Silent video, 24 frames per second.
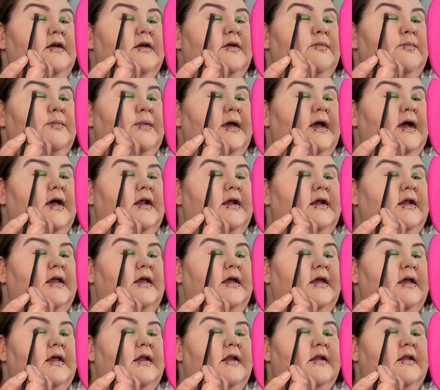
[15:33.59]
pat it
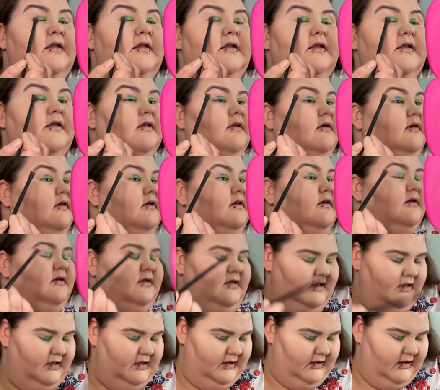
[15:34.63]
in.
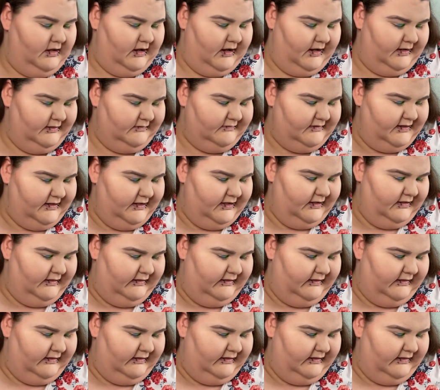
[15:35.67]
And it's like,